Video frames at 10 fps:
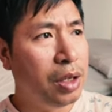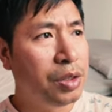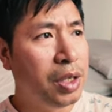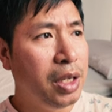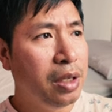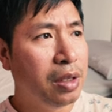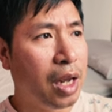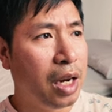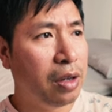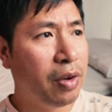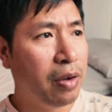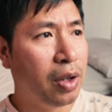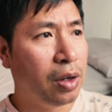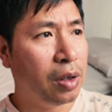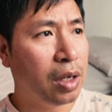Disney,
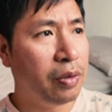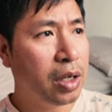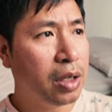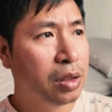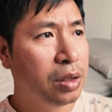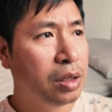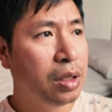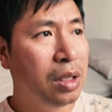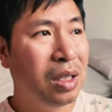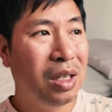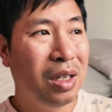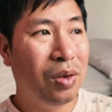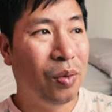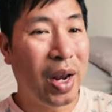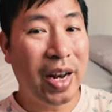$95 covered calls.
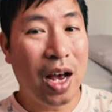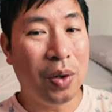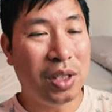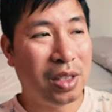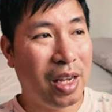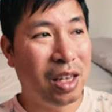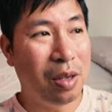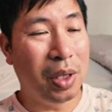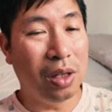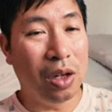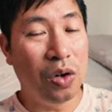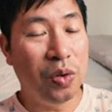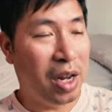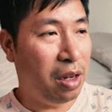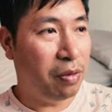Right now, it's slightly
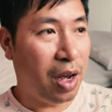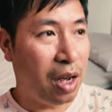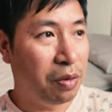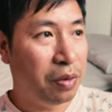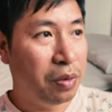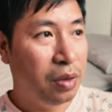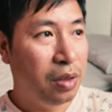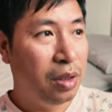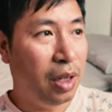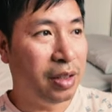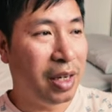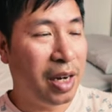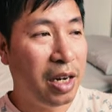below 95. It's at